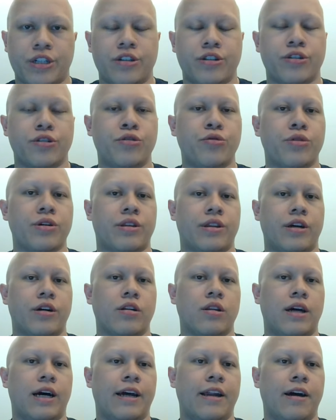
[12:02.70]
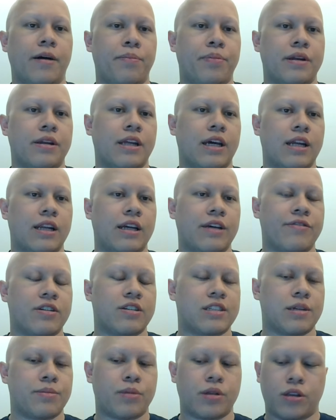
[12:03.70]
can do with their lineup, and
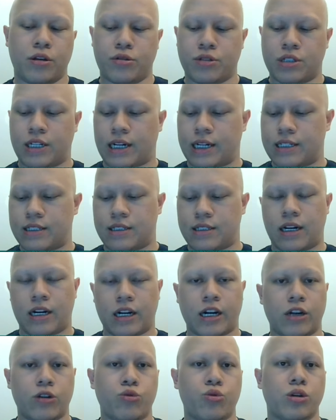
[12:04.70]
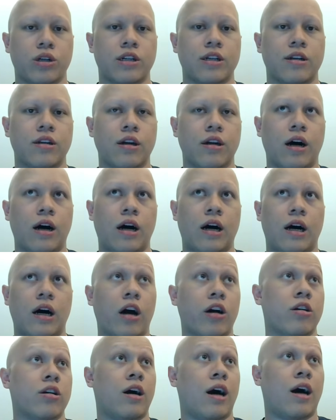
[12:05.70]
even some of those guys, knock on wood,
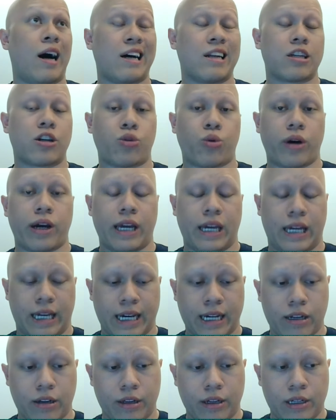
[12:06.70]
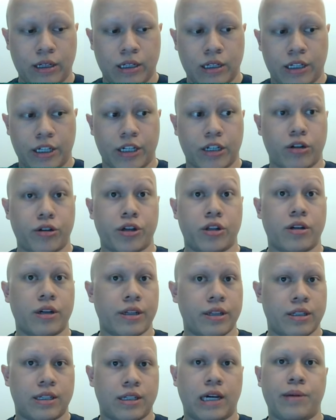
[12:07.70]
aren't hot quite yet. You know, you look
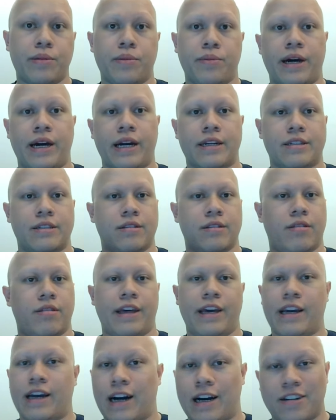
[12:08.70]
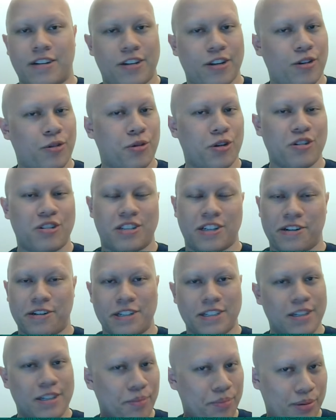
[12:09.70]
at the Diamondbacks, they got to the World
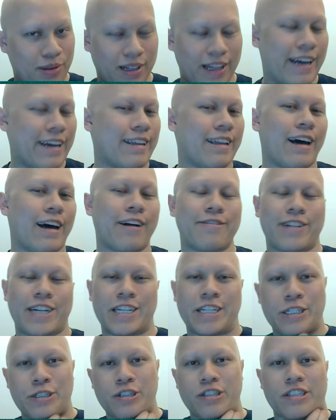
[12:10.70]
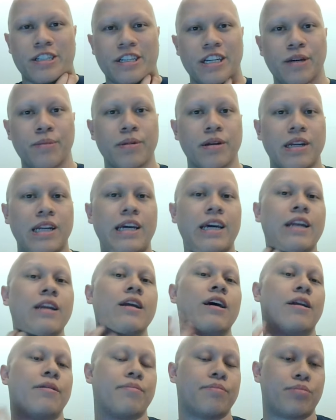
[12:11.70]
Series and played that Rangers team
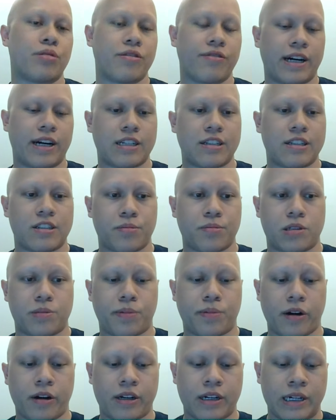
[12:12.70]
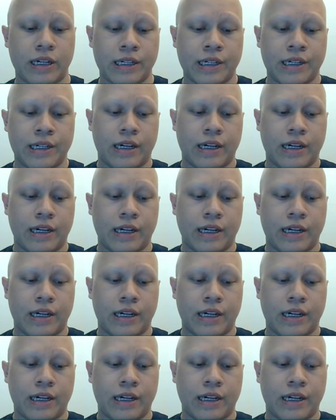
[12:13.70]
and provided some spark.